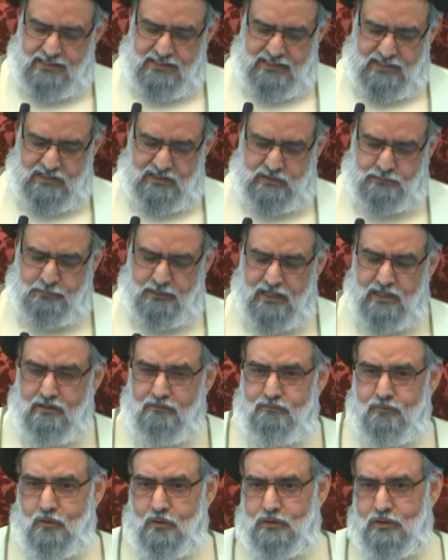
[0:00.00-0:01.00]
in spite
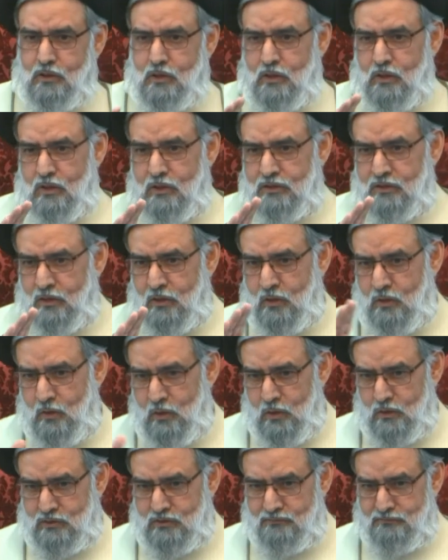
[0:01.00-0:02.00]
of all the you know,
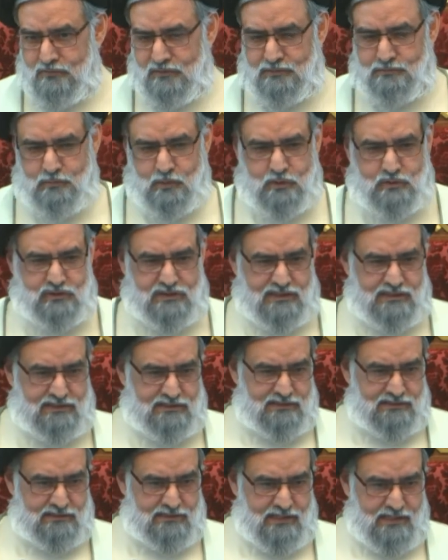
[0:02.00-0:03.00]
loss of his books
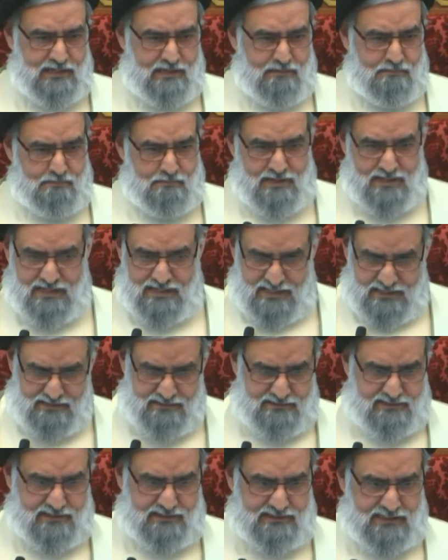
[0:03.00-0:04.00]
and many
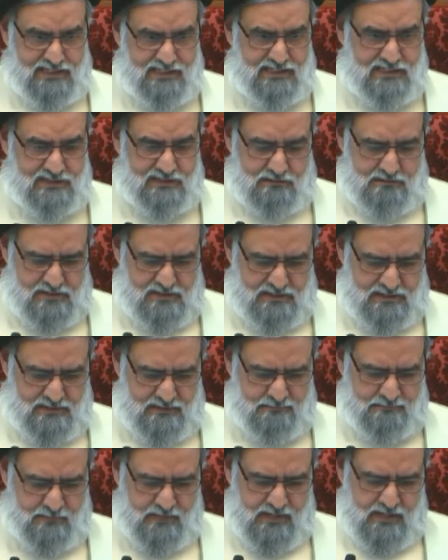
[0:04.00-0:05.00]
other things that he has
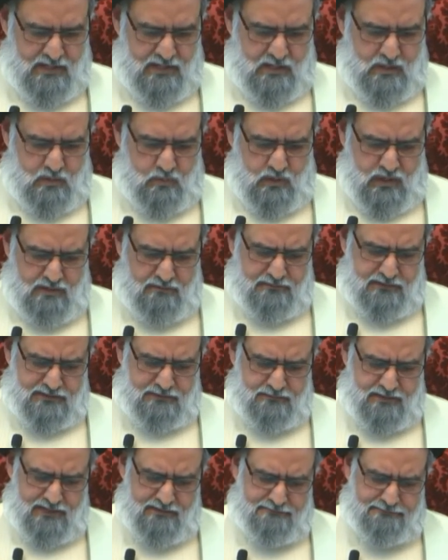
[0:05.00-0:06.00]
written. One of his
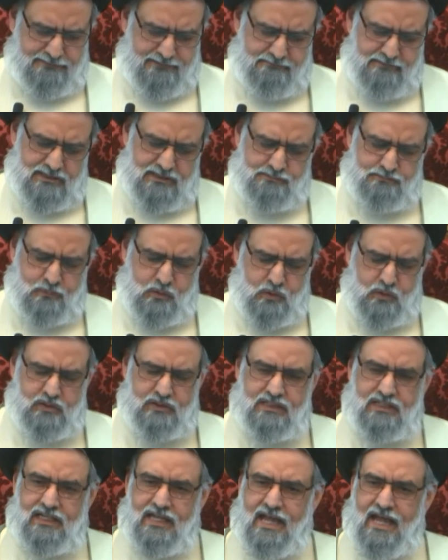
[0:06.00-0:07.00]
very famous books
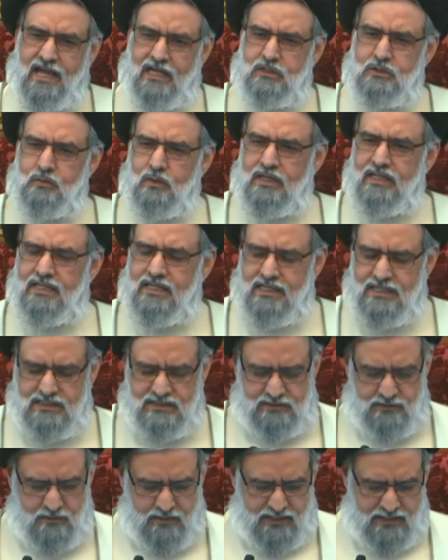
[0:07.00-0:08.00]
actually
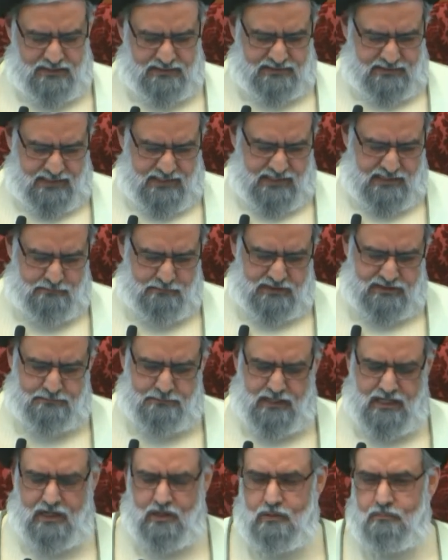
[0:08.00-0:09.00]
is known as uh,
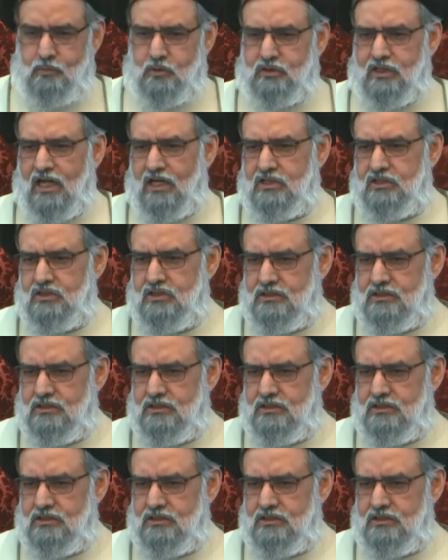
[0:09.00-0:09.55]
Misbah al Mutahajj.